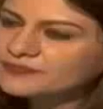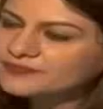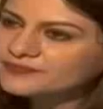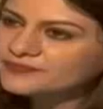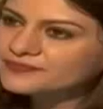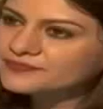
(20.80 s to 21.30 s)

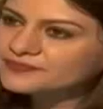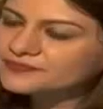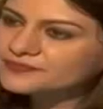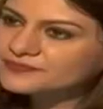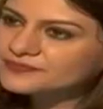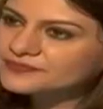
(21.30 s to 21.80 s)

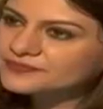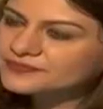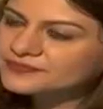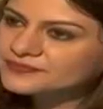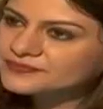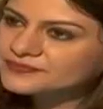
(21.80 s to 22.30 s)

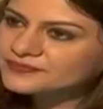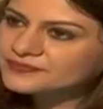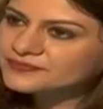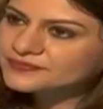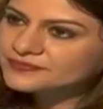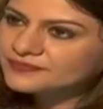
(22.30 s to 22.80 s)

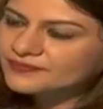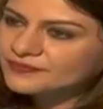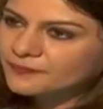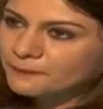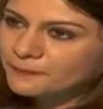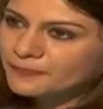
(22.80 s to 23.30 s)

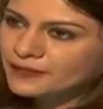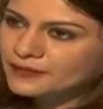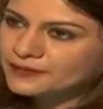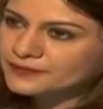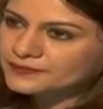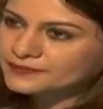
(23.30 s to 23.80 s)

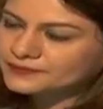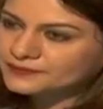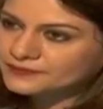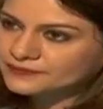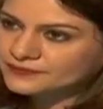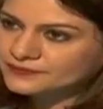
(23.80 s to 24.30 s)

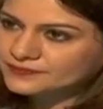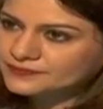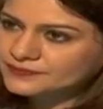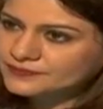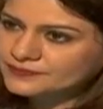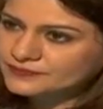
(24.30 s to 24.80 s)

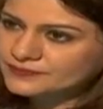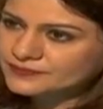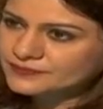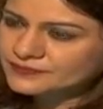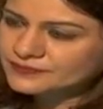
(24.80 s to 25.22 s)
The person shown says nothing.